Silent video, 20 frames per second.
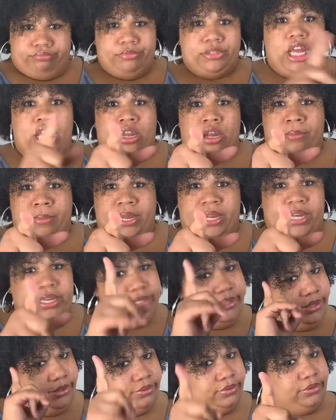I learned my
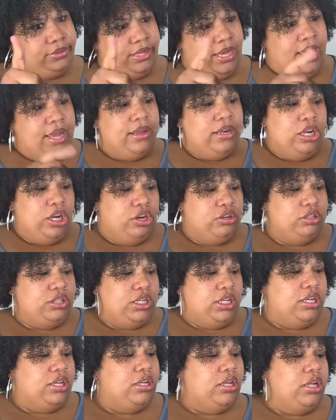lesson, okay? Learned
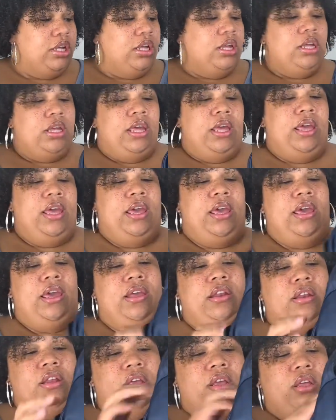it.
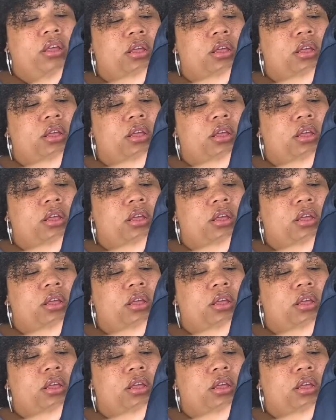And